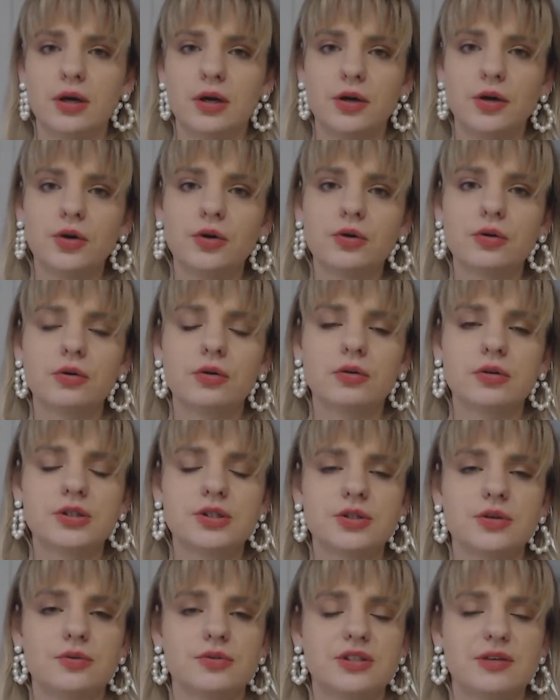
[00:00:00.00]
girl,
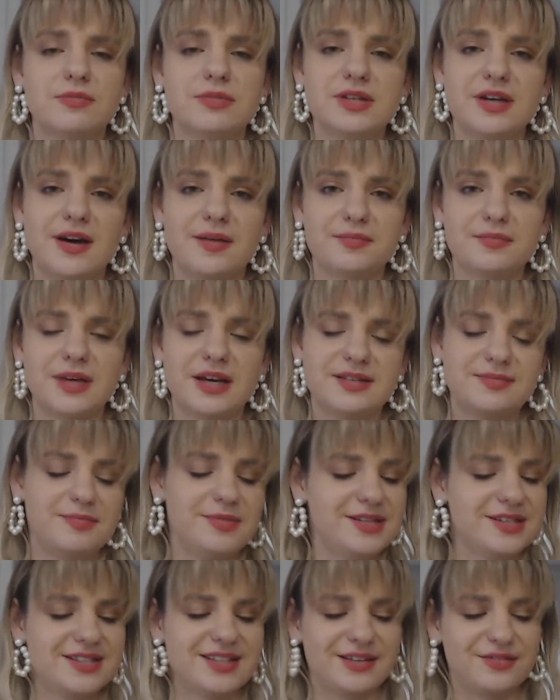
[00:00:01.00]
so sometimes I
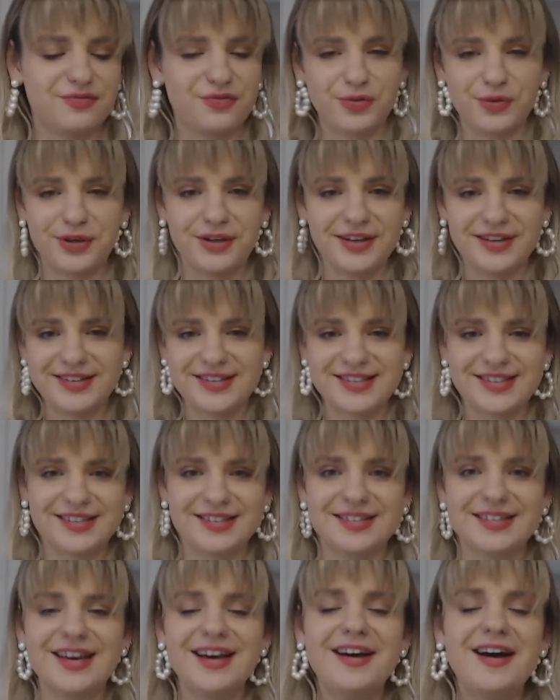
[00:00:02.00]
miss that fruitiness
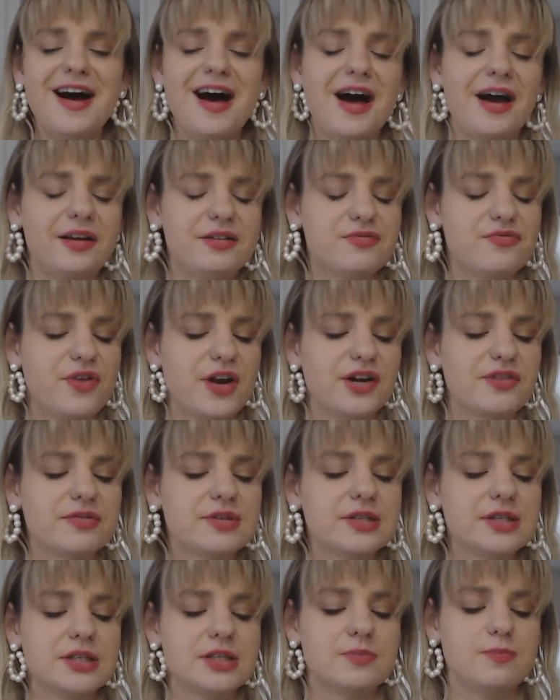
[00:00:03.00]
in
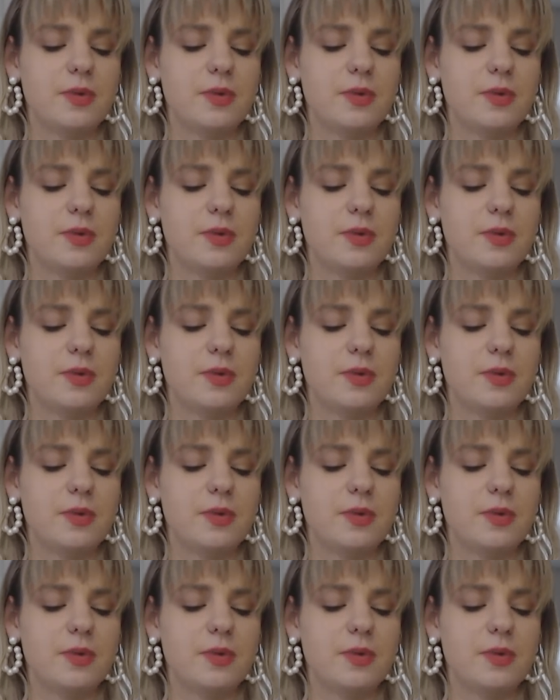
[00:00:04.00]
fragrances.